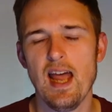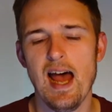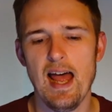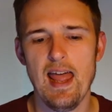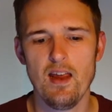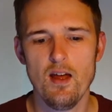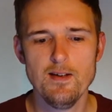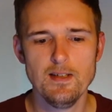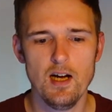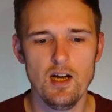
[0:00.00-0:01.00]
at a
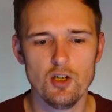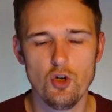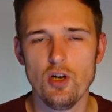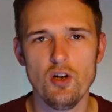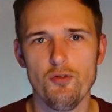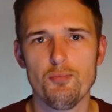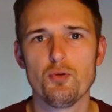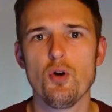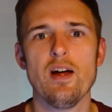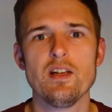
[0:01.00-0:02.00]
good enough
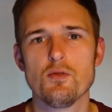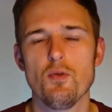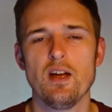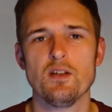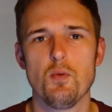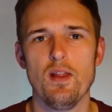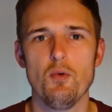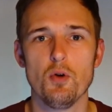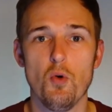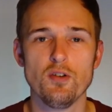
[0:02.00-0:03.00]
price range where they
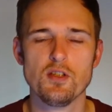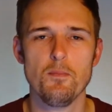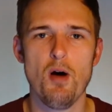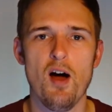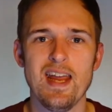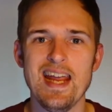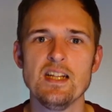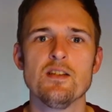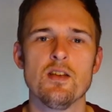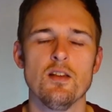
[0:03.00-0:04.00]
would want to buy
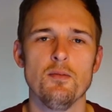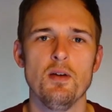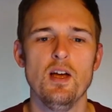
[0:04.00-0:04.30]
into them.